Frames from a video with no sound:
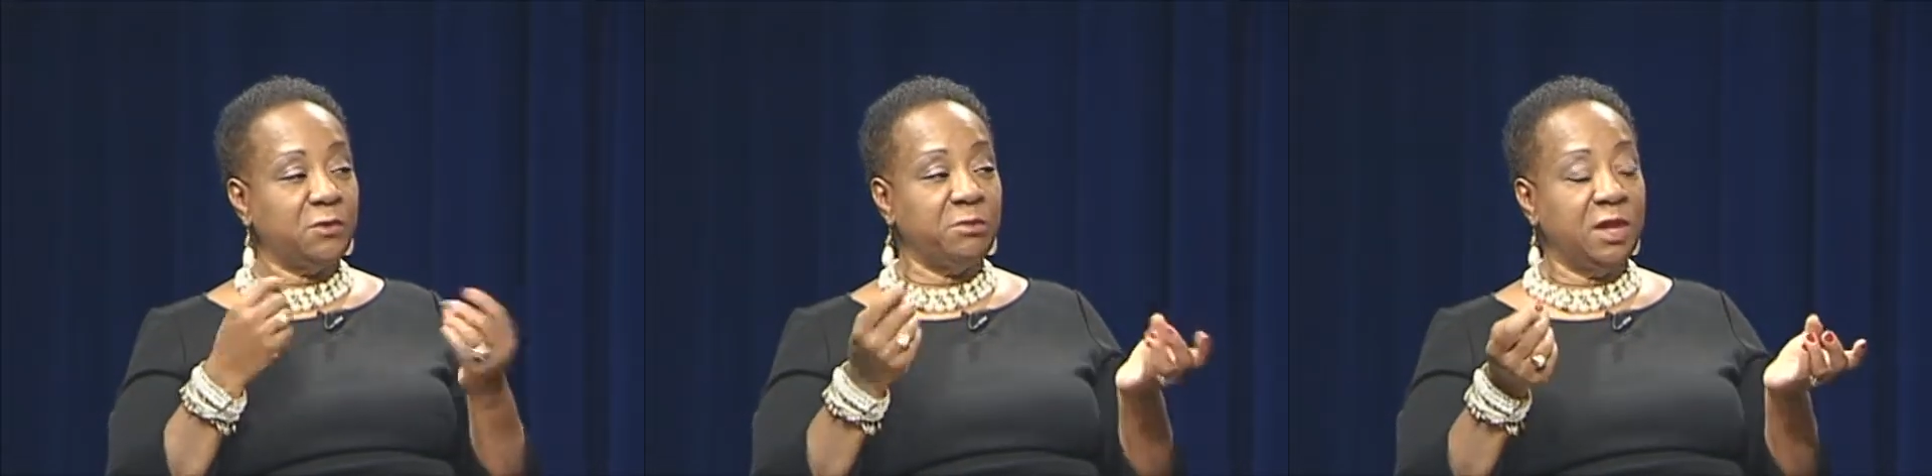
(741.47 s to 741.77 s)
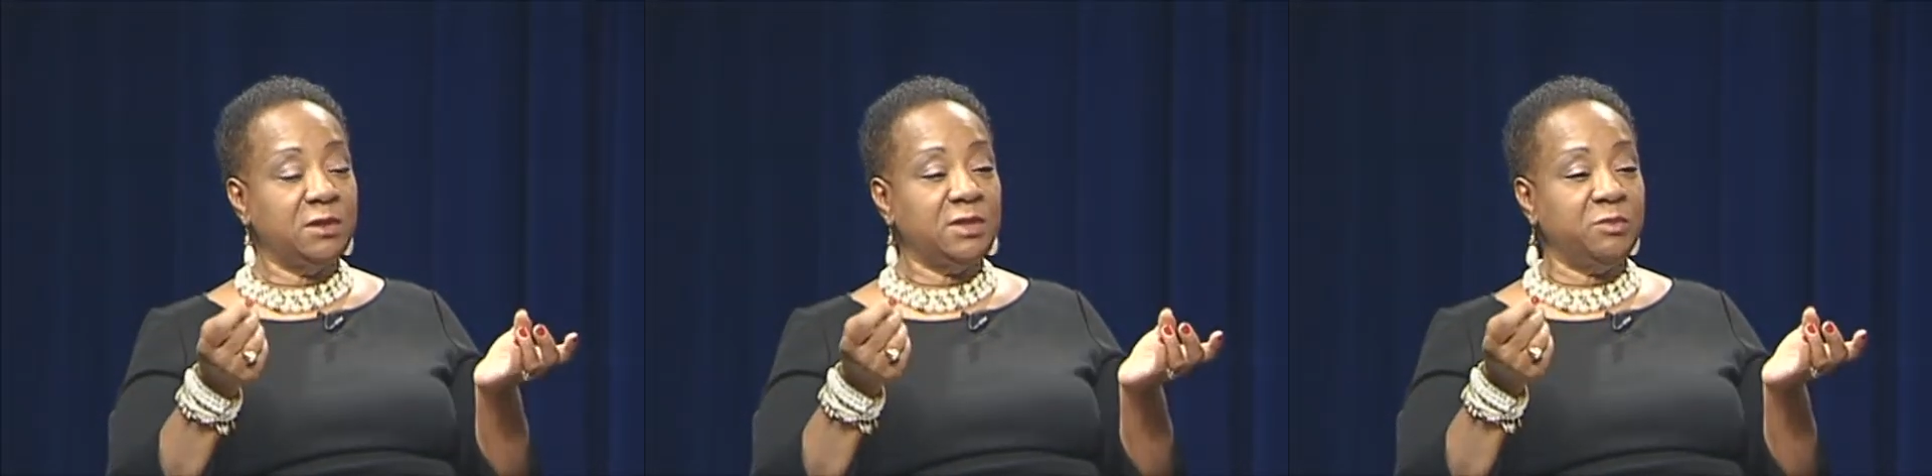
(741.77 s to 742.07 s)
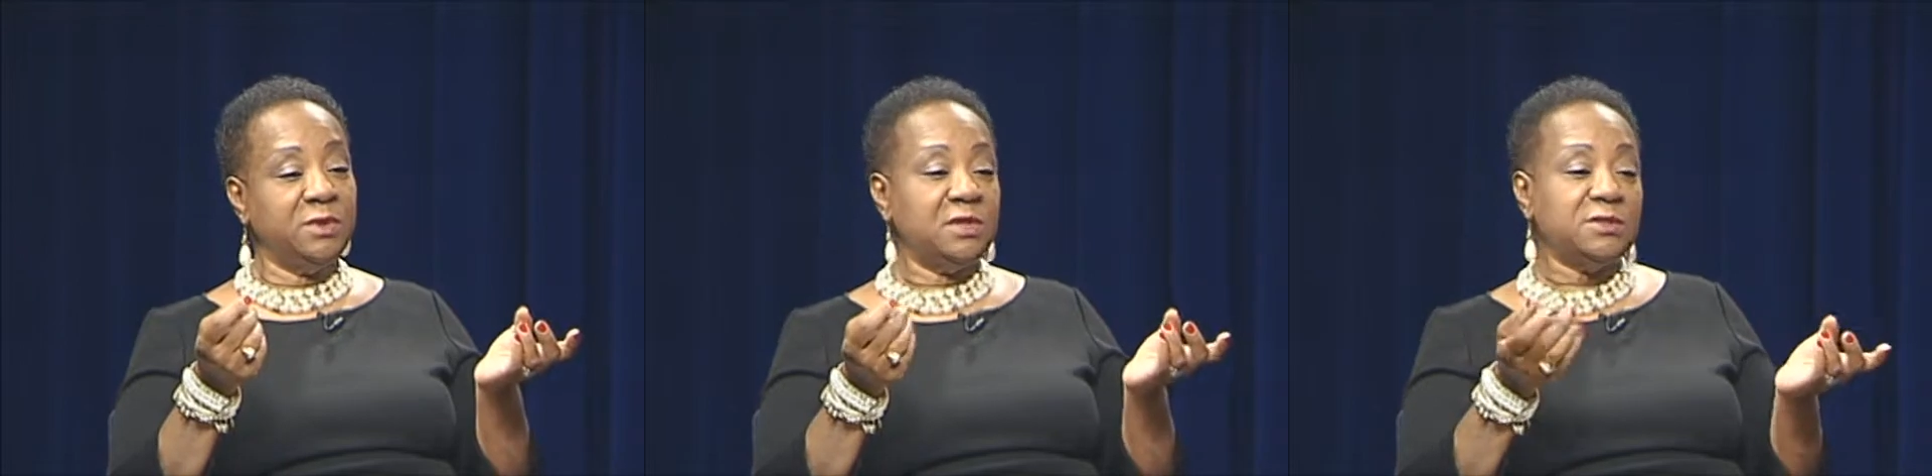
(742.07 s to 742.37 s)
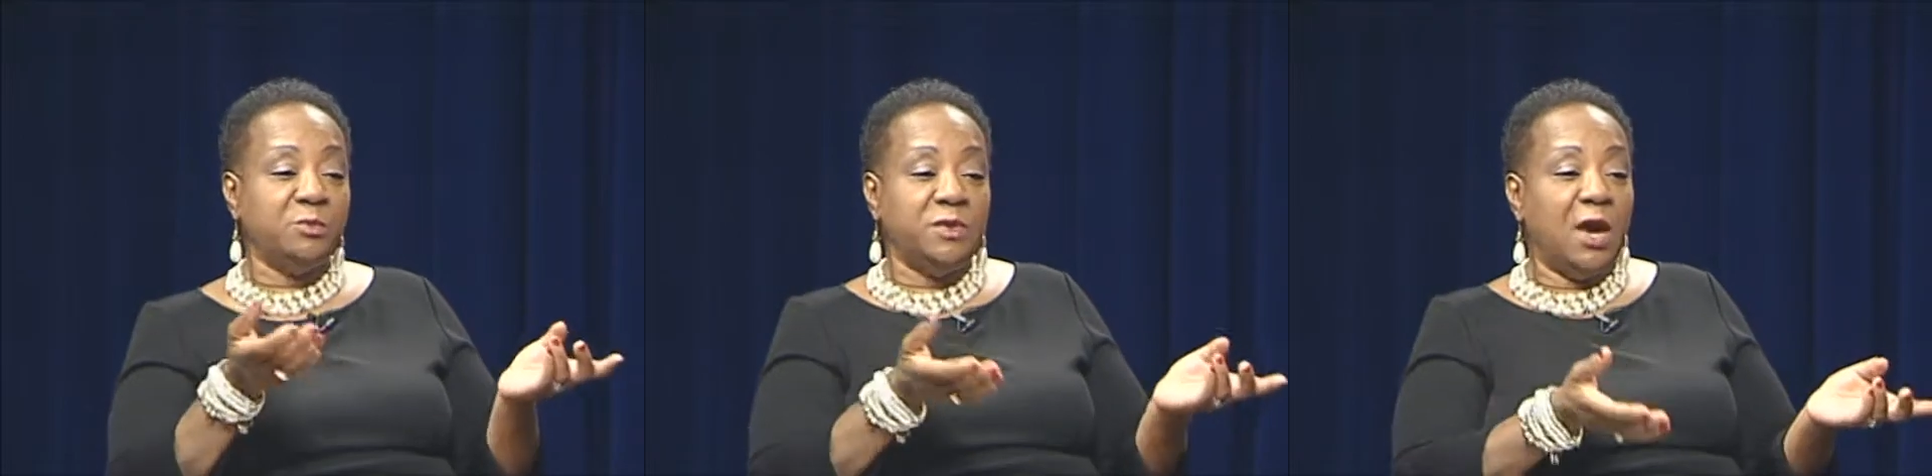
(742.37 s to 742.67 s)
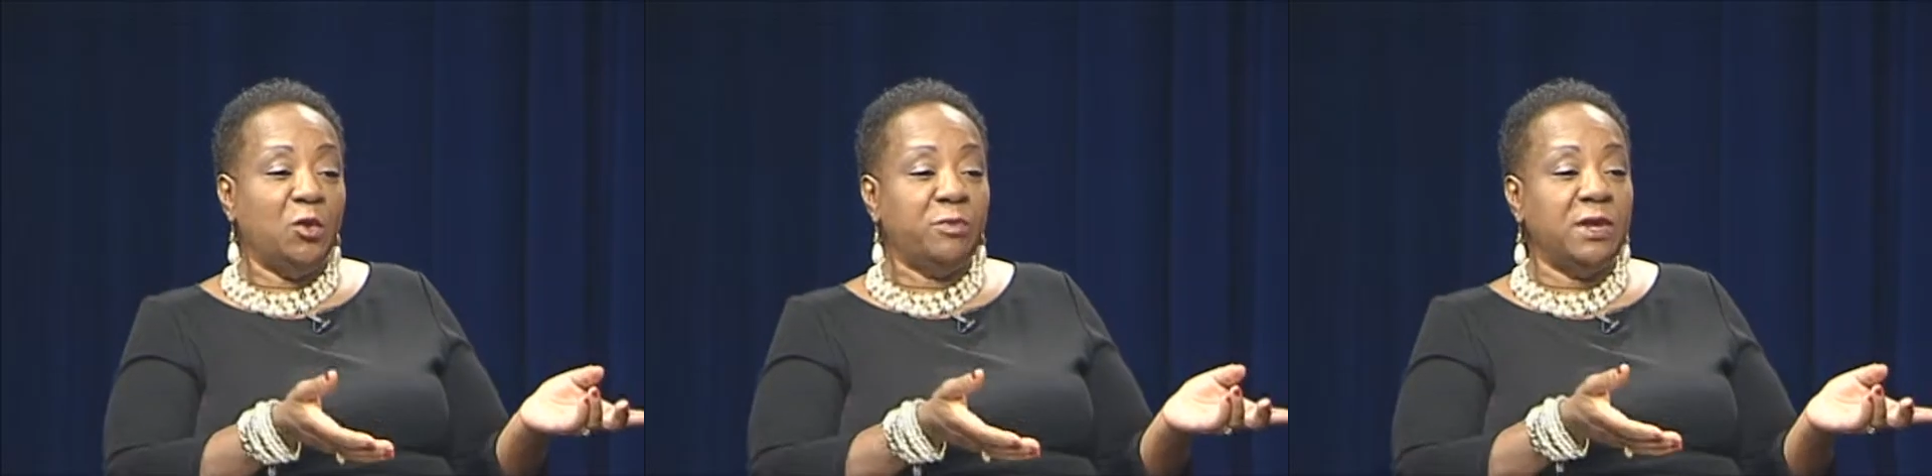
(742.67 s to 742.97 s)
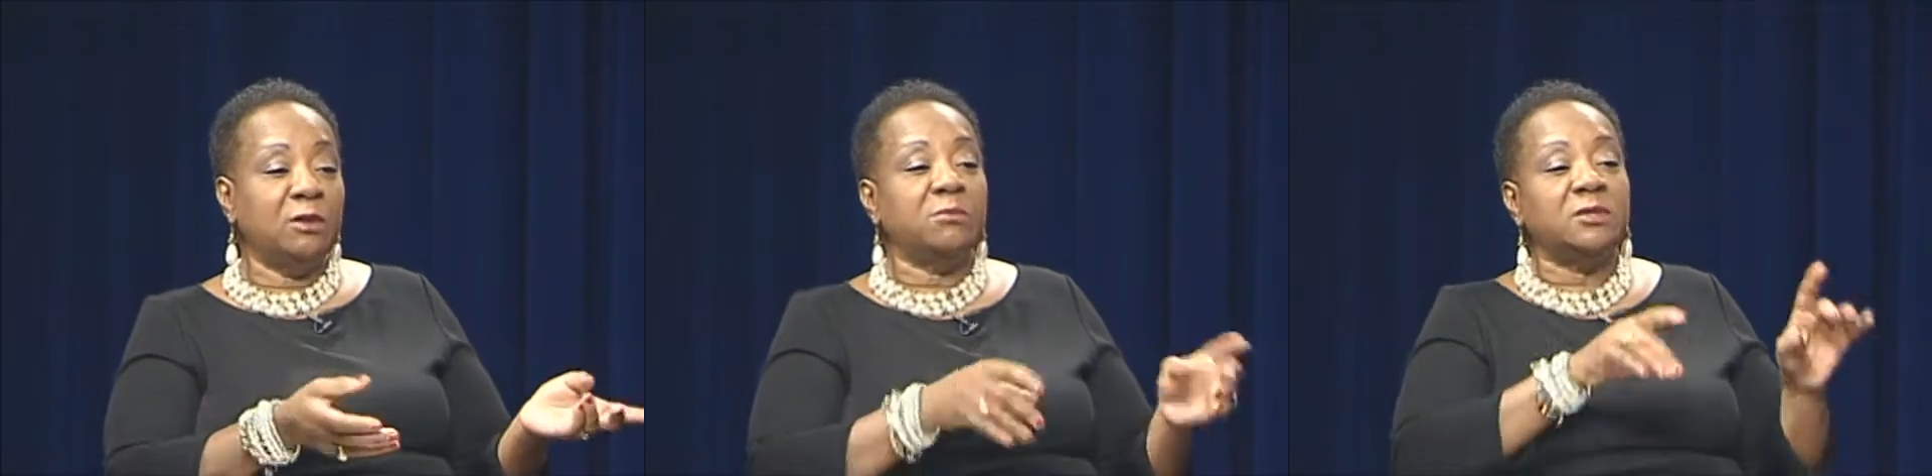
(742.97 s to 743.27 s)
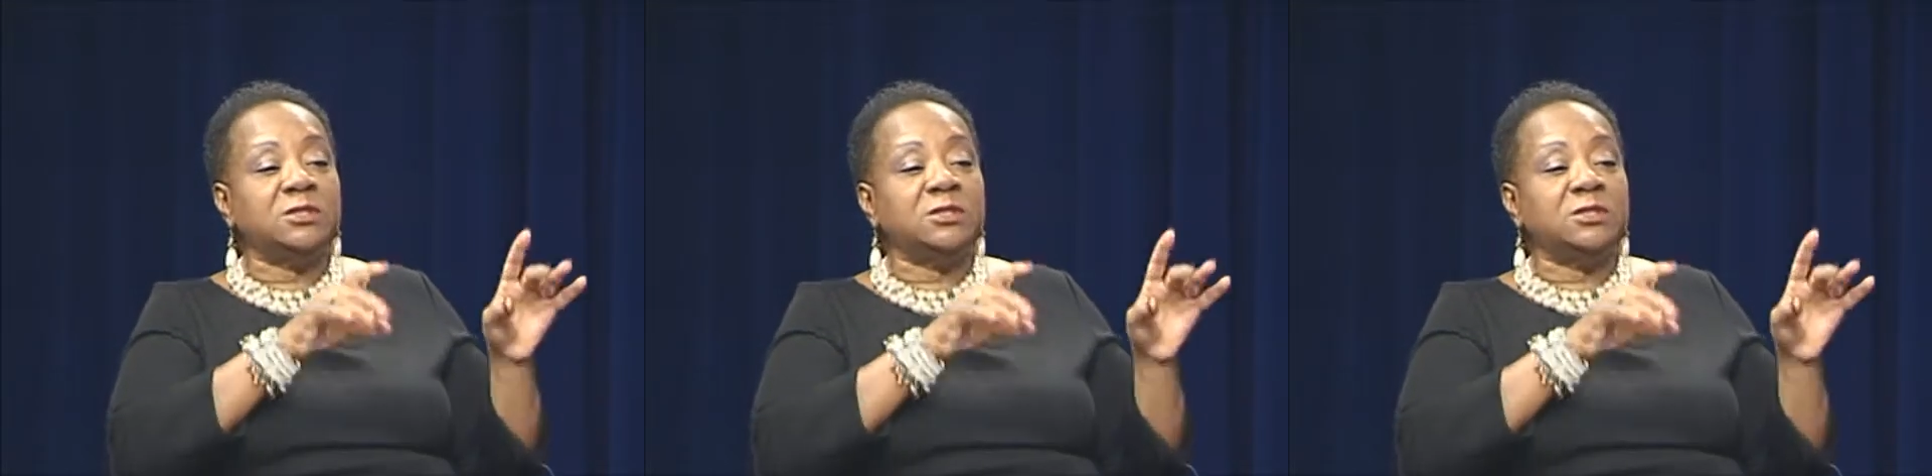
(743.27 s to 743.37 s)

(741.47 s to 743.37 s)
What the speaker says: the melody, because a piano player